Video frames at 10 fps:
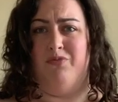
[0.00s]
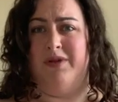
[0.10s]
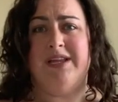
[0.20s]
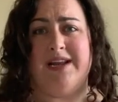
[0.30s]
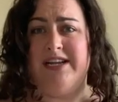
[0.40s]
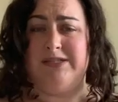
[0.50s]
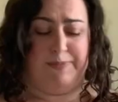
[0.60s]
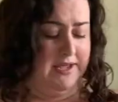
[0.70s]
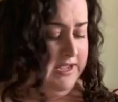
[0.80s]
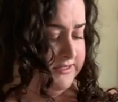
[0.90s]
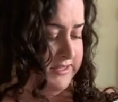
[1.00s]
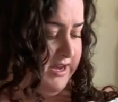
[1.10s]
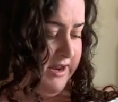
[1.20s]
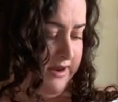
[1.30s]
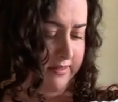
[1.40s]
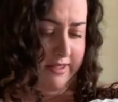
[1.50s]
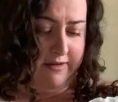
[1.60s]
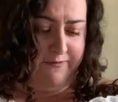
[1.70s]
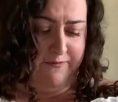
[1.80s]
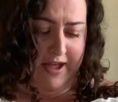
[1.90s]
really nice piece, and
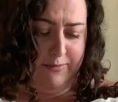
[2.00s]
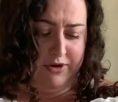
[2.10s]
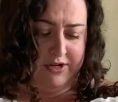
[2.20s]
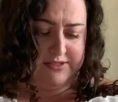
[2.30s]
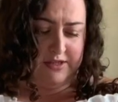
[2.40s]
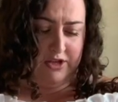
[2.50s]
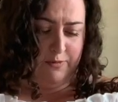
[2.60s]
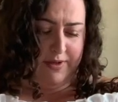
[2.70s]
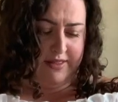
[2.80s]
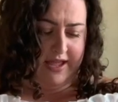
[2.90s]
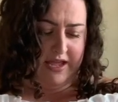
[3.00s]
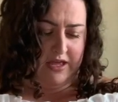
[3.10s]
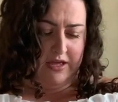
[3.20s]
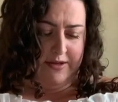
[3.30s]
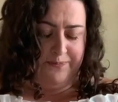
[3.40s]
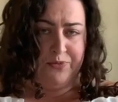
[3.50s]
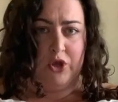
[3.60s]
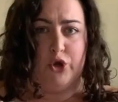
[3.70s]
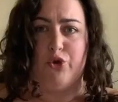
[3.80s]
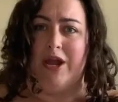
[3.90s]
the fabric is a little bit like
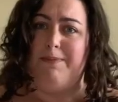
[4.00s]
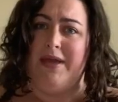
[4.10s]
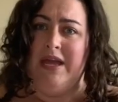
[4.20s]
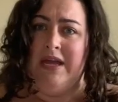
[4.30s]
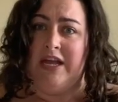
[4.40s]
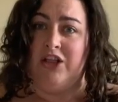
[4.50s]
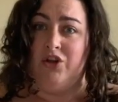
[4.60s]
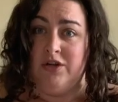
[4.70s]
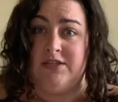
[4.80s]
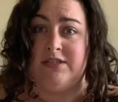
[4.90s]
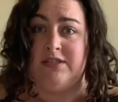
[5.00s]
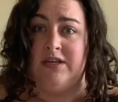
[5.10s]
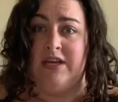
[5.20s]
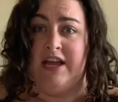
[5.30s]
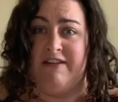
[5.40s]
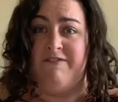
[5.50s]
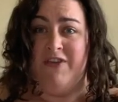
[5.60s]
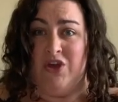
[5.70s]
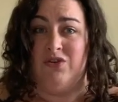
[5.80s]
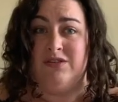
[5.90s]
crepey. It looks and
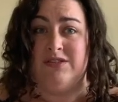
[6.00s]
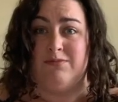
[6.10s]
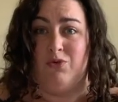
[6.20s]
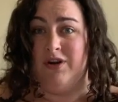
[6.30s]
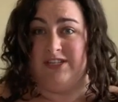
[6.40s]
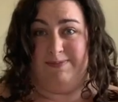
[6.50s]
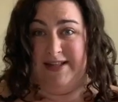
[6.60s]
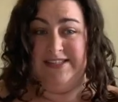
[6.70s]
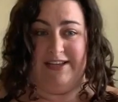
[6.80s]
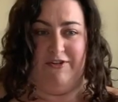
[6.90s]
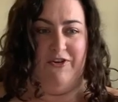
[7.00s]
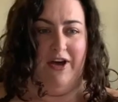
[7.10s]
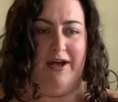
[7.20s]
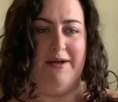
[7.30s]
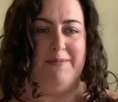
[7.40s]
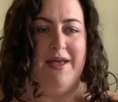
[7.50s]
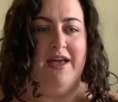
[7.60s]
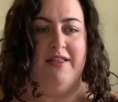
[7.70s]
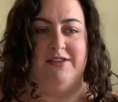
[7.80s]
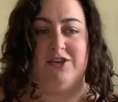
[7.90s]
feels more expensive.
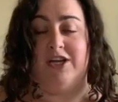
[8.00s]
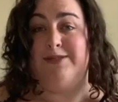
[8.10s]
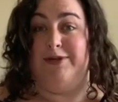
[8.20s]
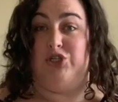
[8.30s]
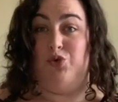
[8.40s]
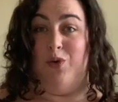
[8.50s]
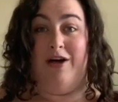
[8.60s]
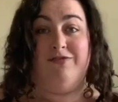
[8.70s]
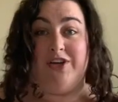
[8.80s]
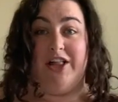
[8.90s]
This cost me $12.